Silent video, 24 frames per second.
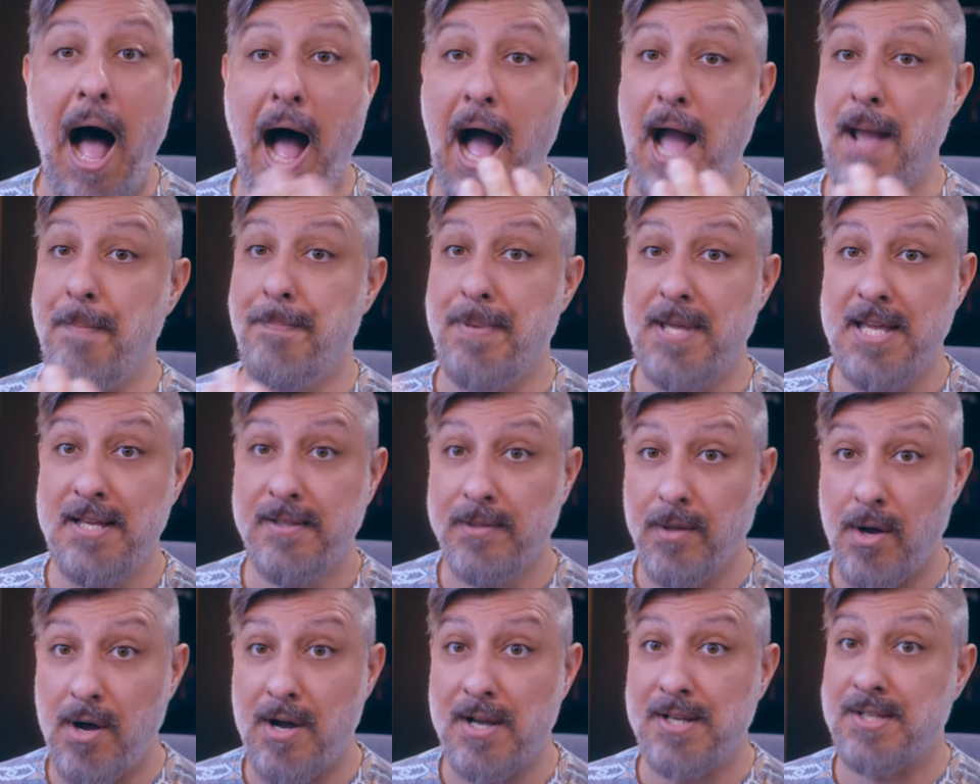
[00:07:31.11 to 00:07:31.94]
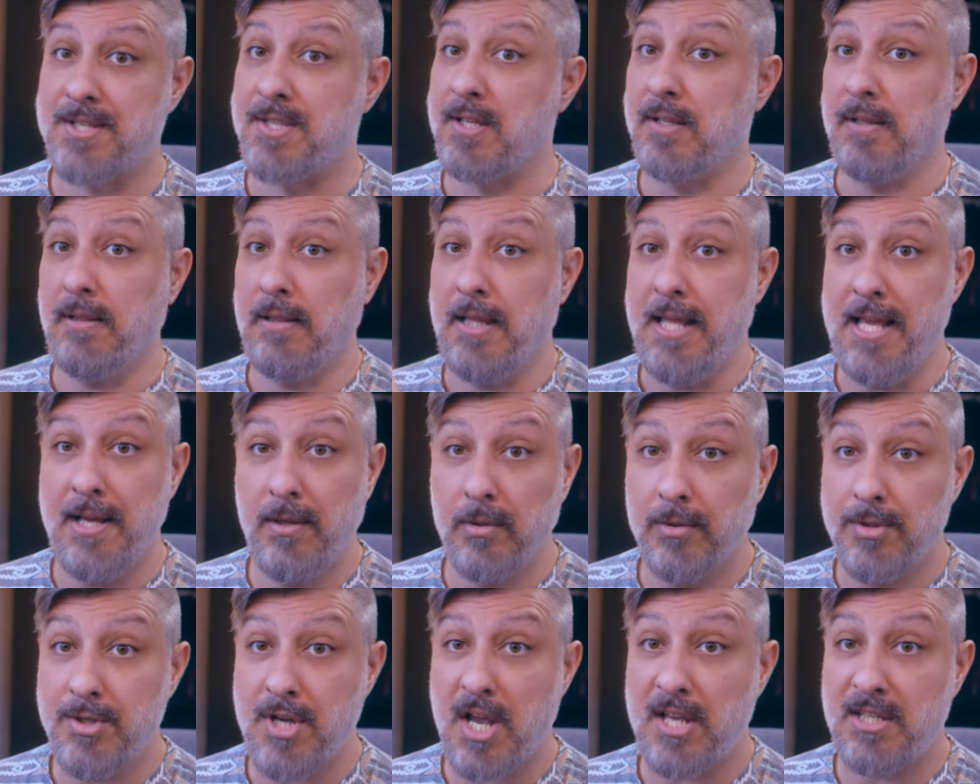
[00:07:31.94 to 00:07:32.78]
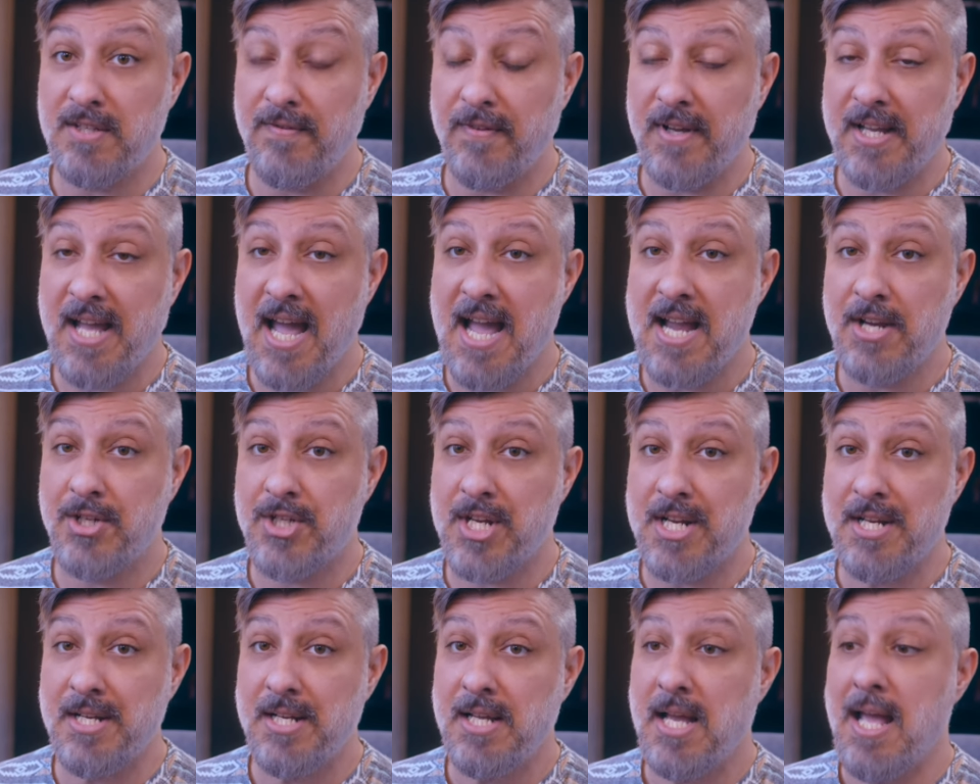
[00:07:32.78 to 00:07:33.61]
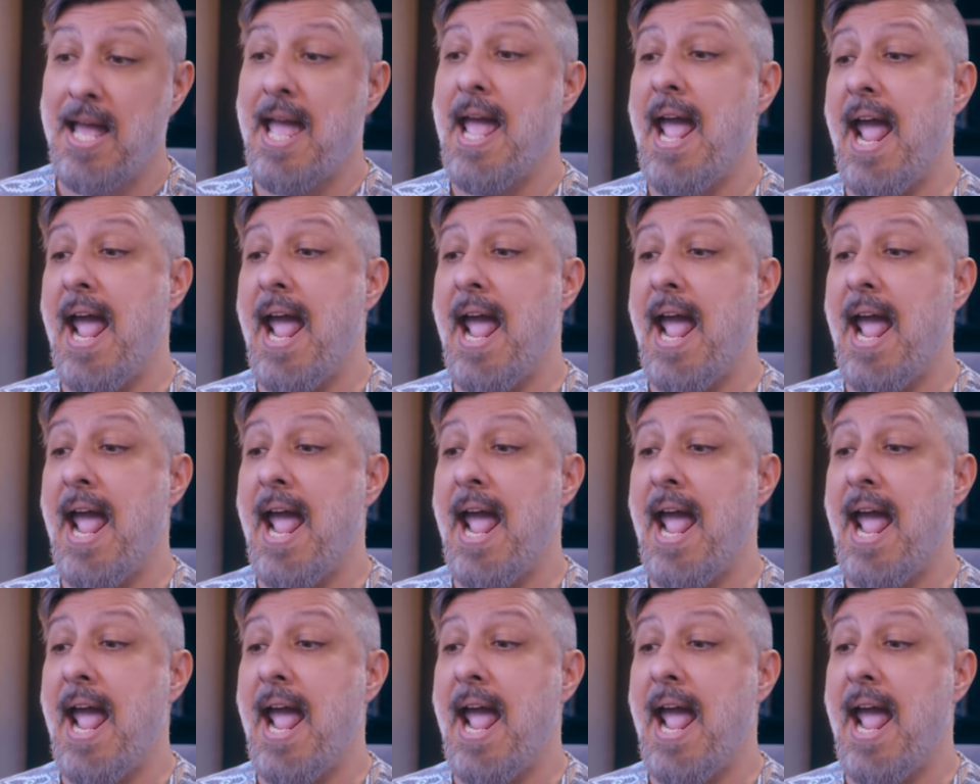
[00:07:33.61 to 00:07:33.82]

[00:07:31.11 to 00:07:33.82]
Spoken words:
IP law is the legal justification,